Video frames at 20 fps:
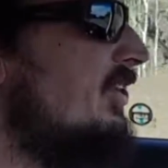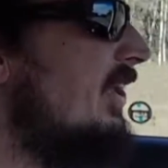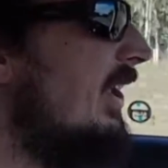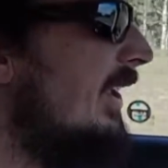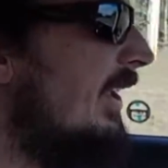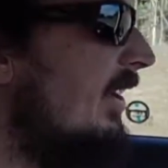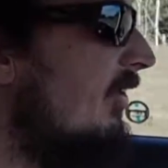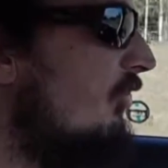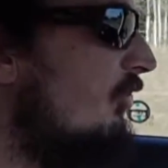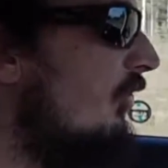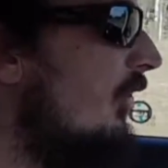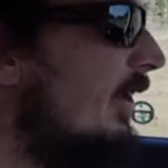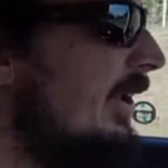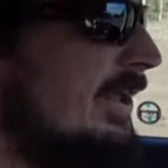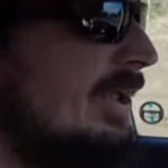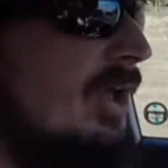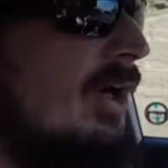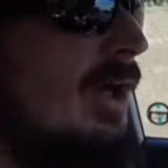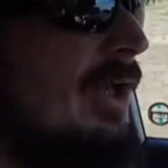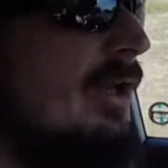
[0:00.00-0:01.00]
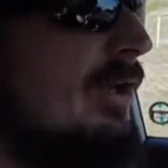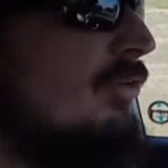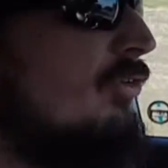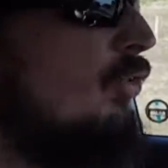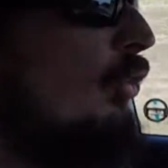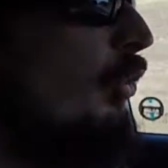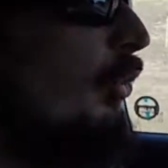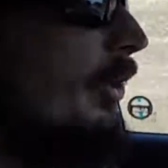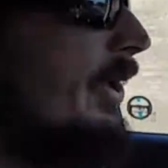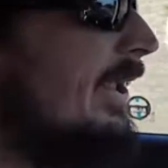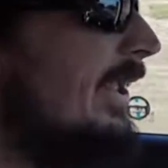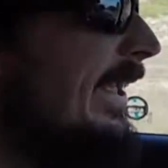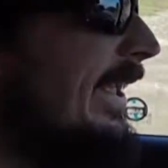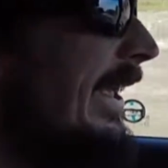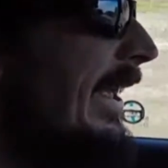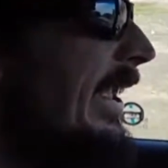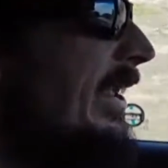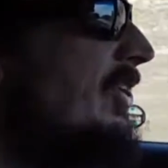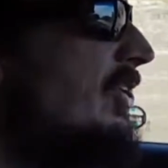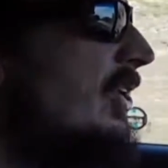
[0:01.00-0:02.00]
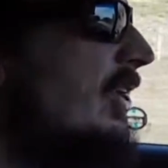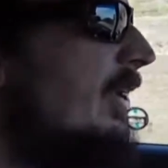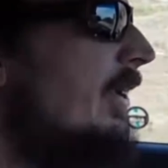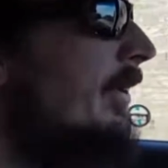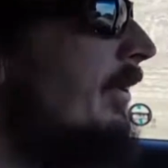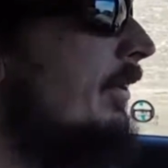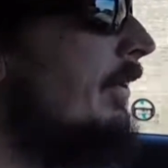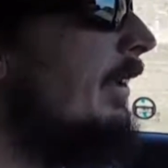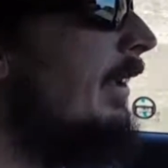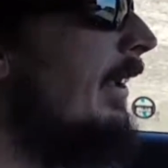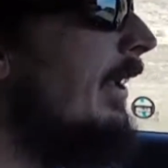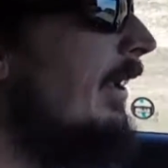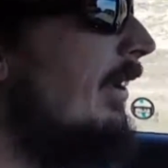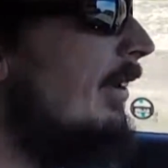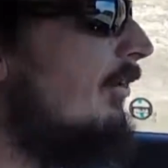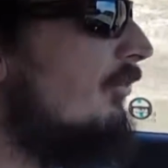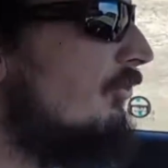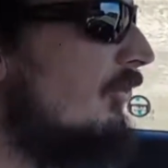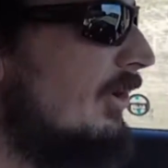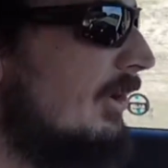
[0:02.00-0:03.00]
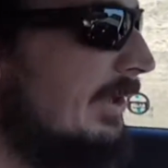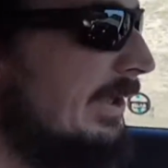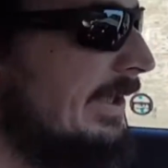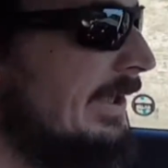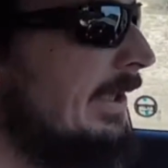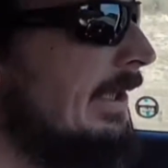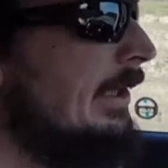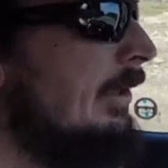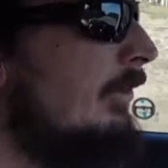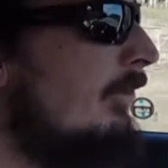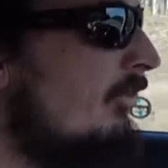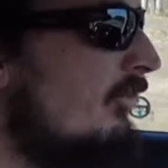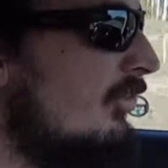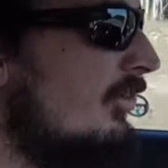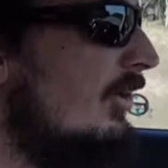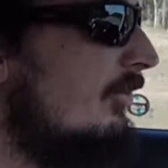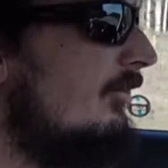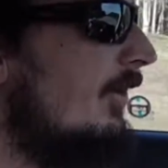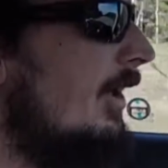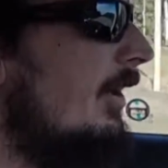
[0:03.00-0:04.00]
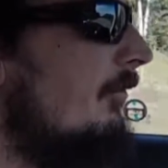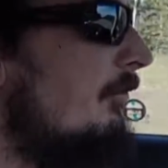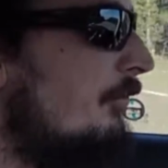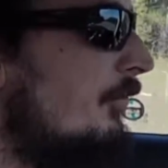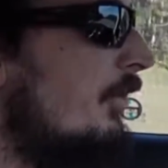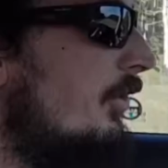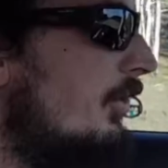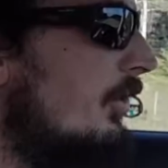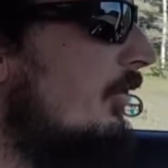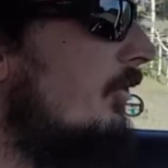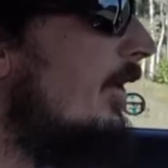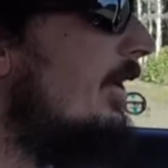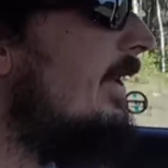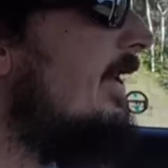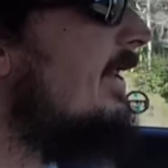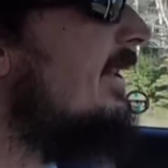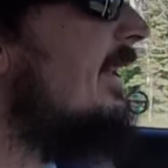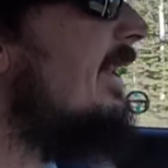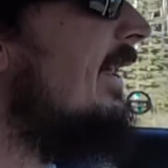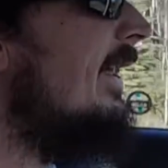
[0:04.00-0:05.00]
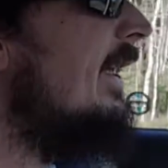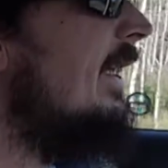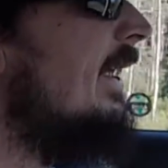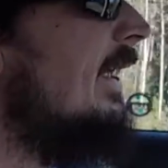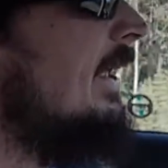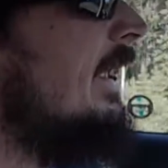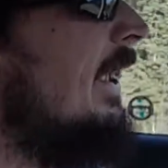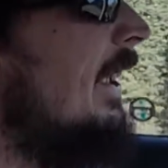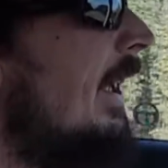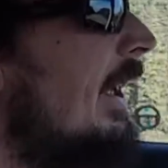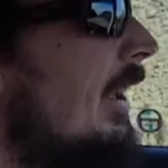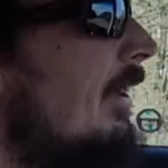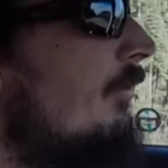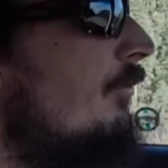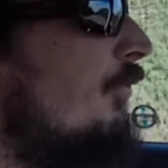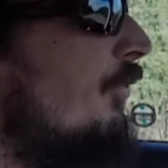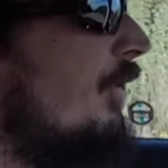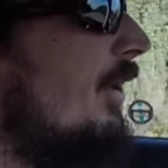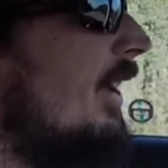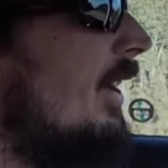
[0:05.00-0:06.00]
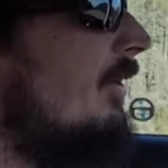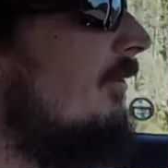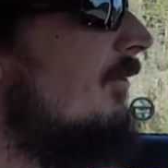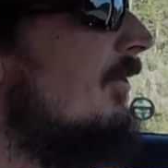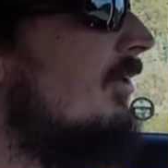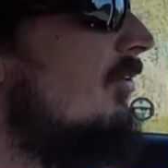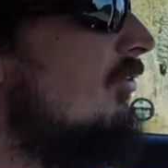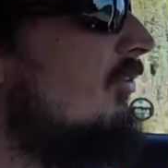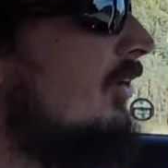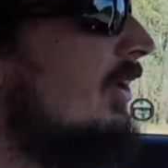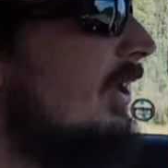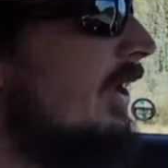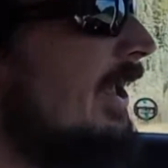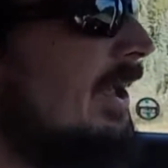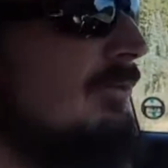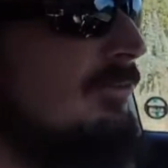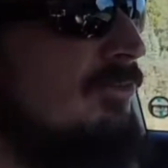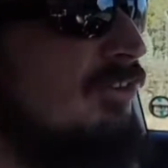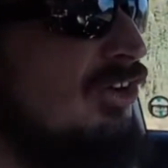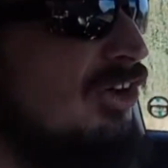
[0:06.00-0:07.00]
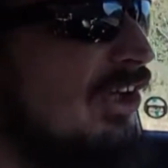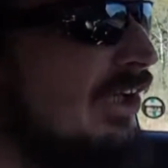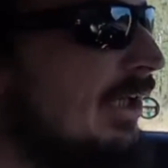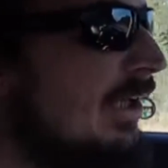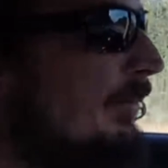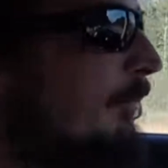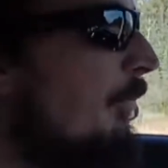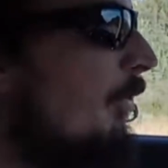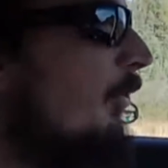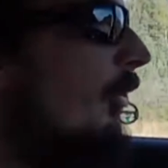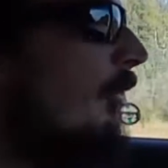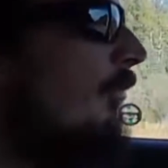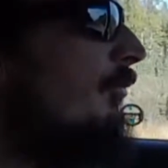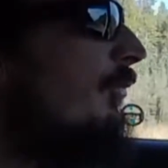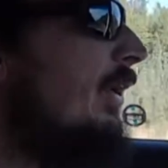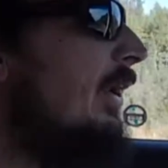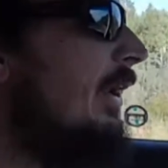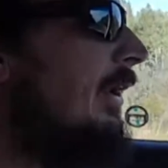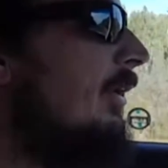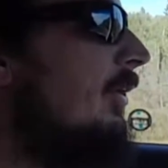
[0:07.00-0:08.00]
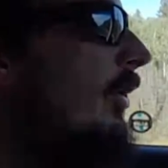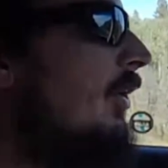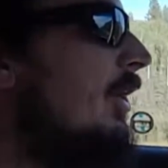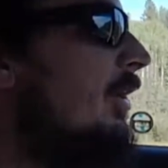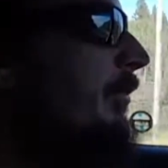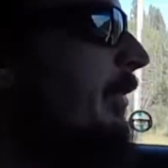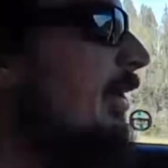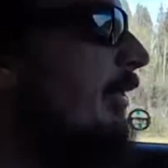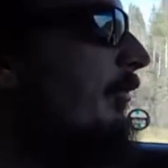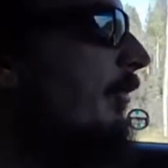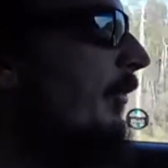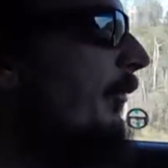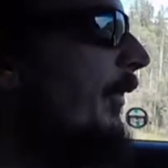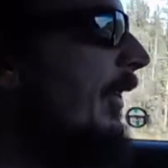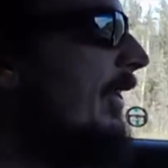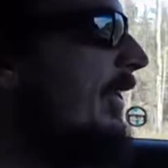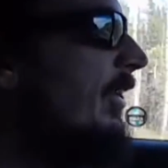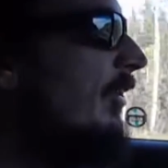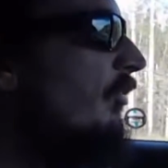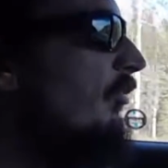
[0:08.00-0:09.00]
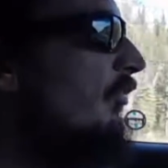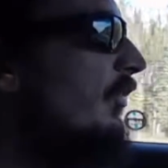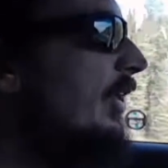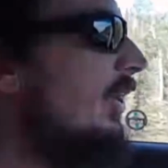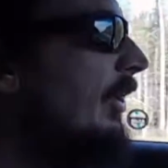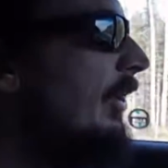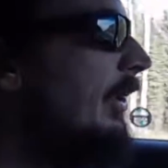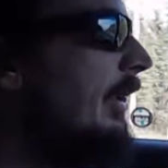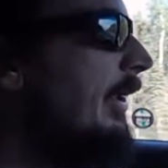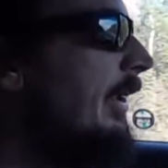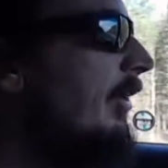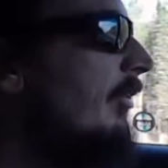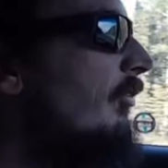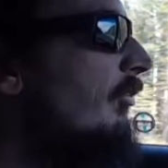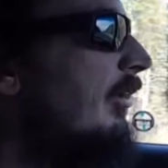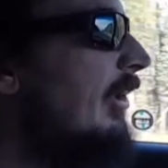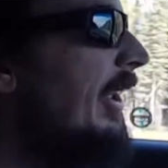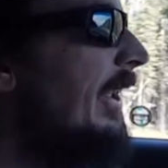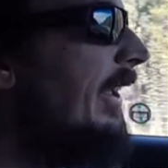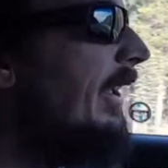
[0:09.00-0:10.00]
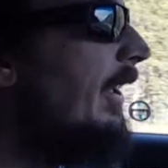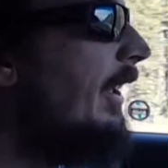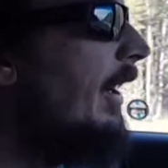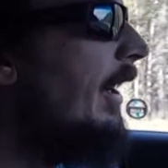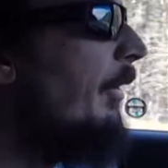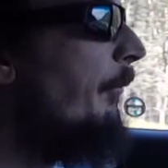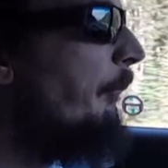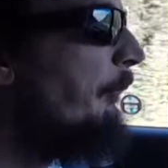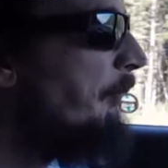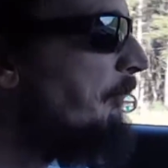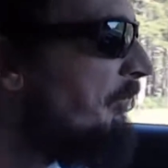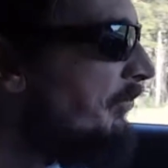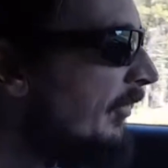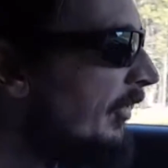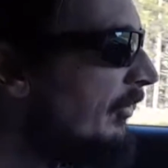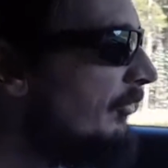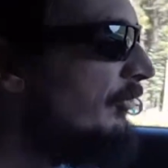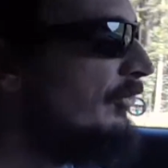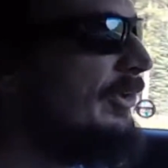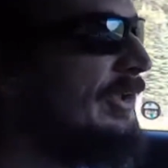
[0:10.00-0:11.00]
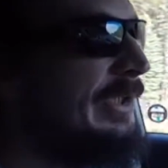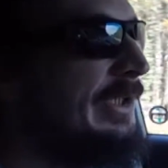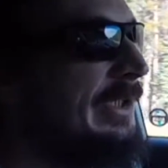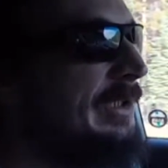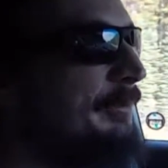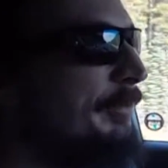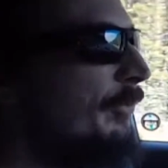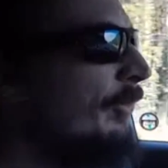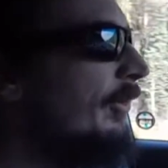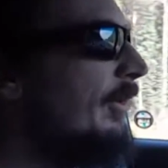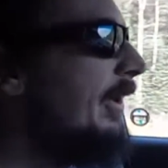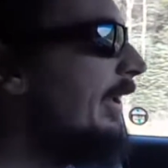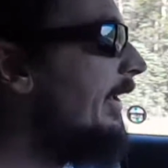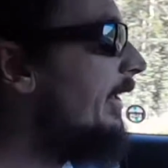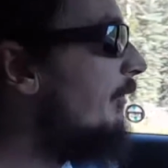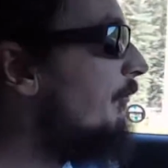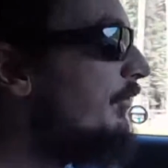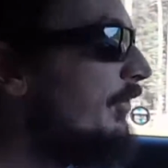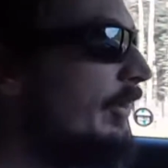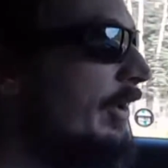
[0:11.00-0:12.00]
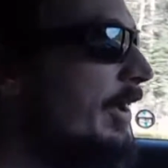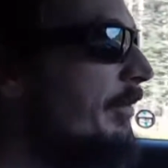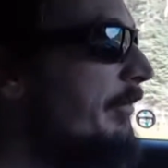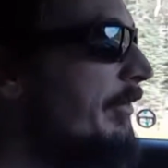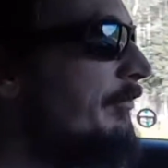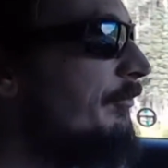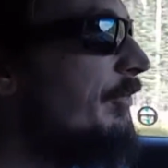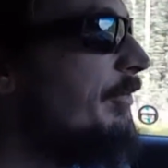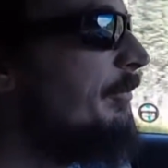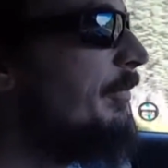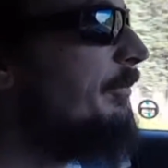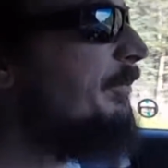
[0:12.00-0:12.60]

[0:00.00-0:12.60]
like it's really not a torquey engine, it really needs to rev to do anything, and for that reason you get really poor fuel economy for what this vehicle is. Like really poor. Like if you're coming from a